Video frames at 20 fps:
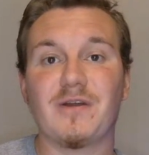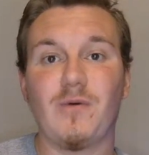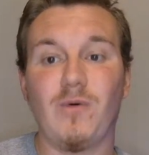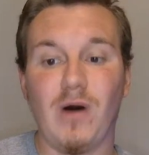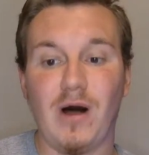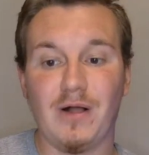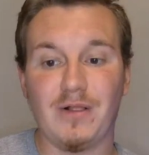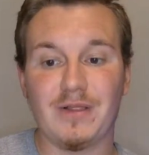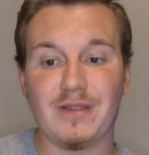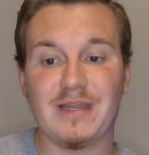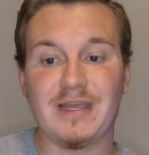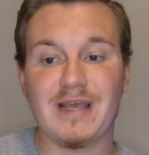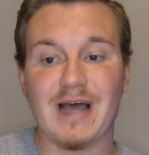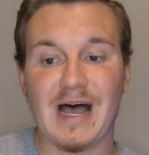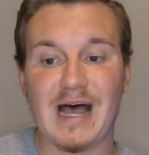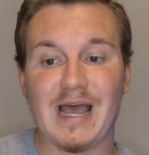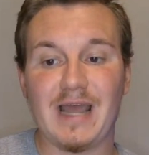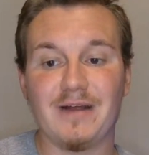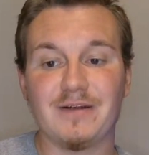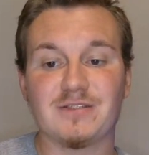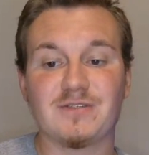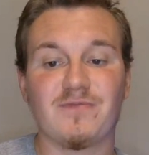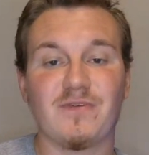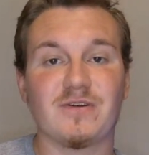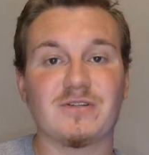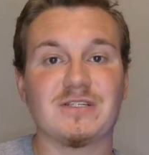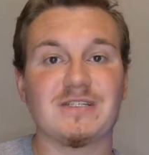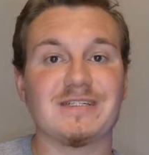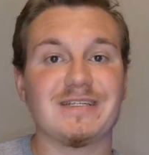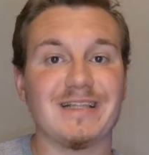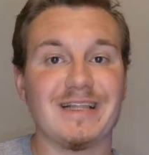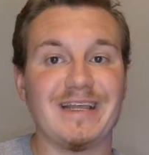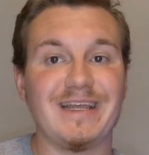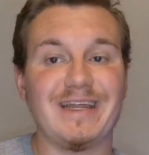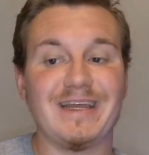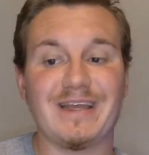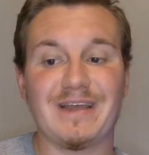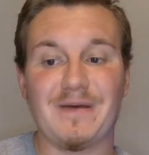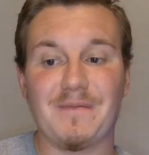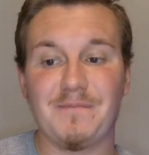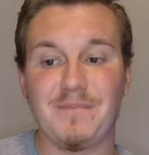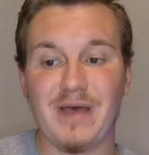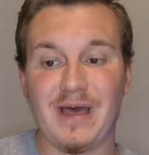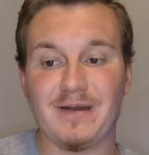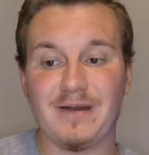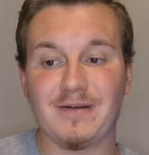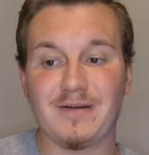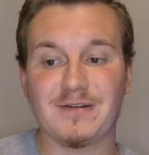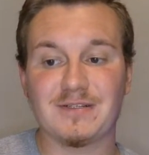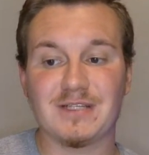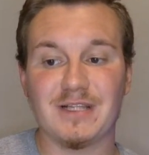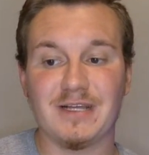quality hires versus leading competitors.